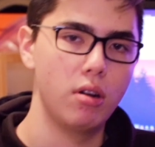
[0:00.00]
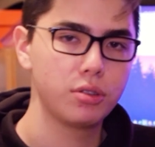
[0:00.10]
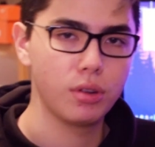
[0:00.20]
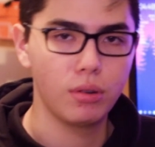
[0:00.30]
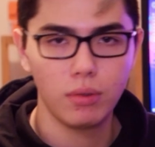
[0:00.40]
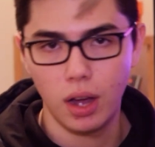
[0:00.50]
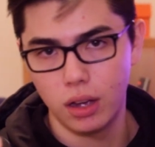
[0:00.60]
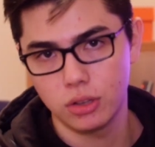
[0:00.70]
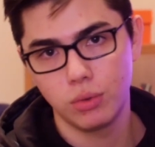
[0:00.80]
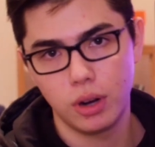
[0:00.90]
also
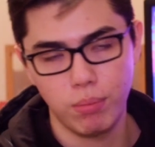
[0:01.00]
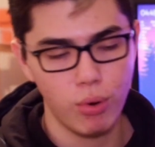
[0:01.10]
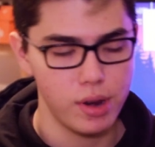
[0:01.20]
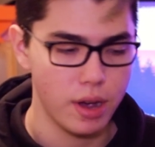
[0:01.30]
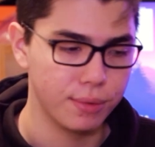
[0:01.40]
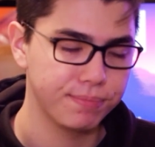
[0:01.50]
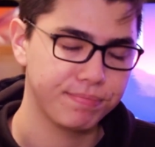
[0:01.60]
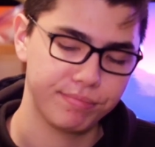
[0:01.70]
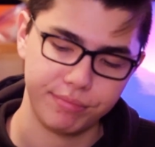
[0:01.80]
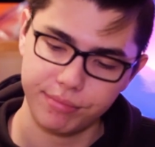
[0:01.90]
want to point out
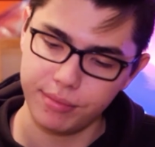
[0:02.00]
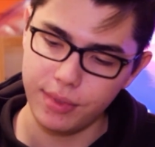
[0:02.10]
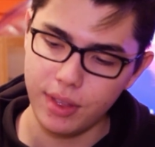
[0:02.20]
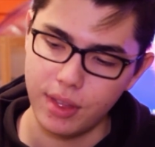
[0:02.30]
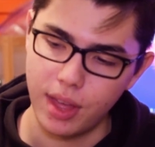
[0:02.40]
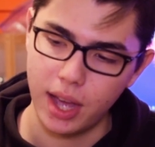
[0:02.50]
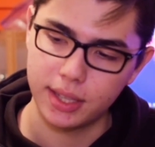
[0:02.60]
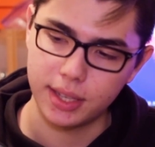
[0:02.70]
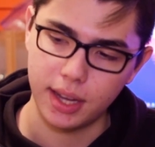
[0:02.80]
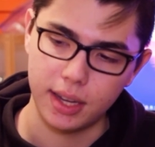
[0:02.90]

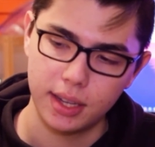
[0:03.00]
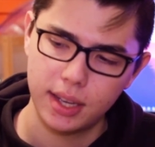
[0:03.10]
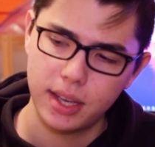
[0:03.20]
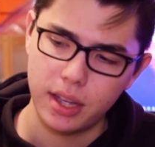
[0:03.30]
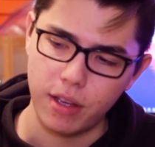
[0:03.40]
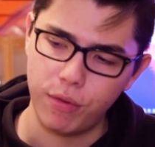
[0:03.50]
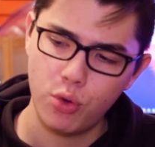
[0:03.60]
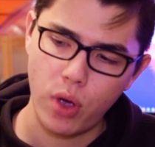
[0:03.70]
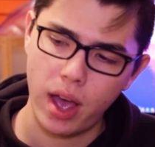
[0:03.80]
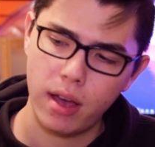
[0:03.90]
that if
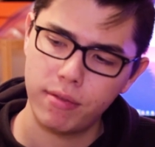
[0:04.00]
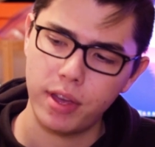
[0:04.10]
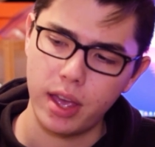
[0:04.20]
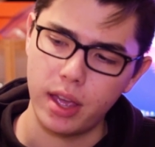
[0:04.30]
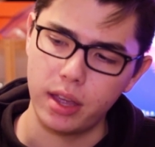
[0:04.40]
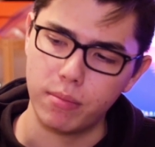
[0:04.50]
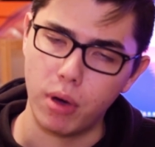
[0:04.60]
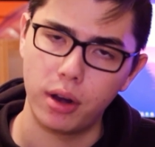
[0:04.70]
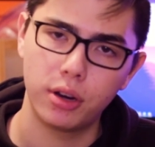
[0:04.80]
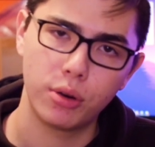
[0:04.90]
you have a
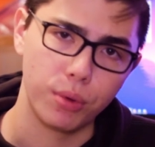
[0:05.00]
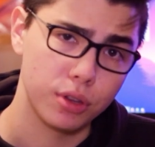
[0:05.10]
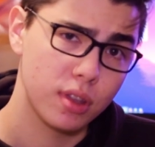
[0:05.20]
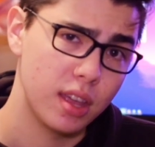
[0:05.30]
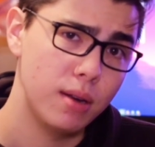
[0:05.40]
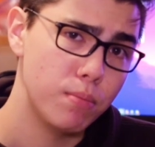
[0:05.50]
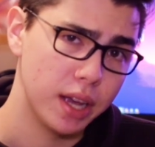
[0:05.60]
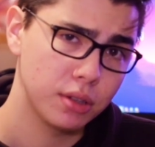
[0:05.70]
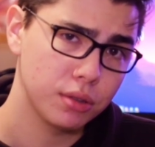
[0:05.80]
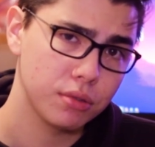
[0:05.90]
monitor with thin
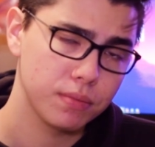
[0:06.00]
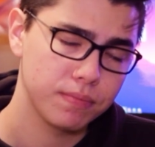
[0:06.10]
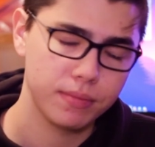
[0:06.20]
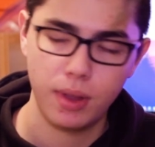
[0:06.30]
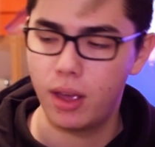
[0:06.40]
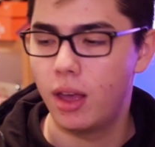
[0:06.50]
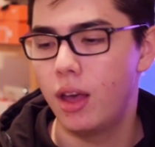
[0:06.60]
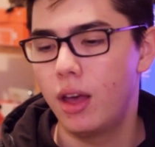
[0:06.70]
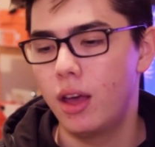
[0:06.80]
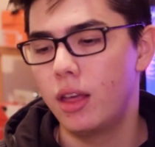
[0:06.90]
bezels,
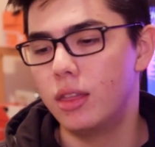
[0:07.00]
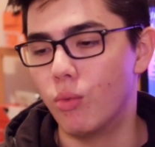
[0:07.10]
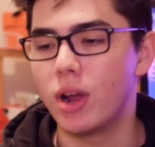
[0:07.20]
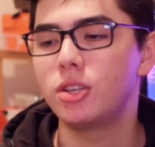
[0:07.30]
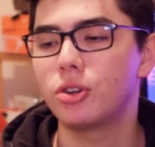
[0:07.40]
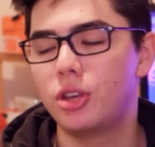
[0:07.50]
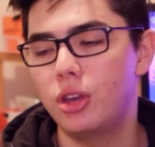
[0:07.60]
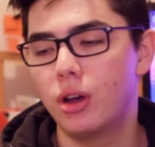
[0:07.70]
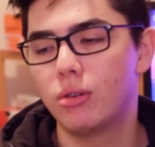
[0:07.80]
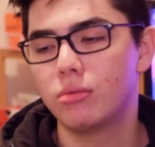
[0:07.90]
the Razer
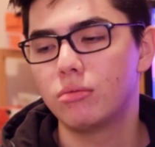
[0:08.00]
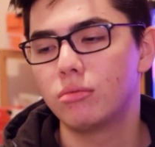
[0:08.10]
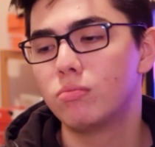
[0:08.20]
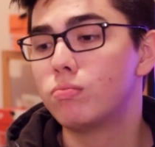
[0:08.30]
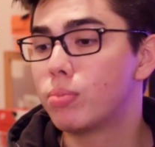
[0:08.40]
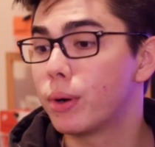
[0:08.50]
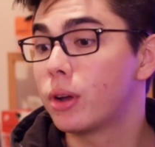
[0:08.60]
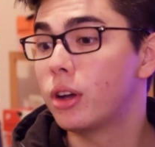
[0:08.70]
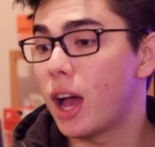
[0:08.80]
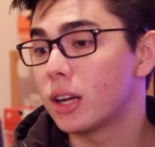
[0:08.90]
Kiyo
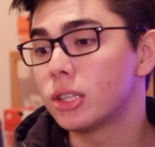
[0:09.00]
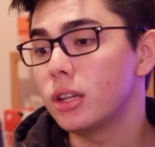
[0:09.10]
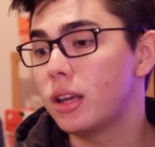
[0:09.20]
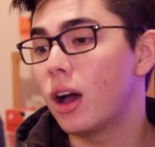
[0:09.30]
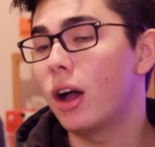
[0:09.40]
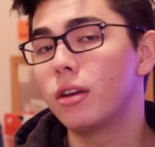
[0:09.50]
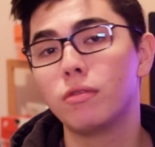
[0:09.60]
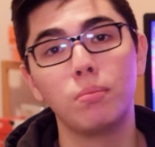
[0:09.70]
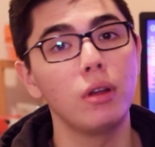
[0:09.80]
could actually kind of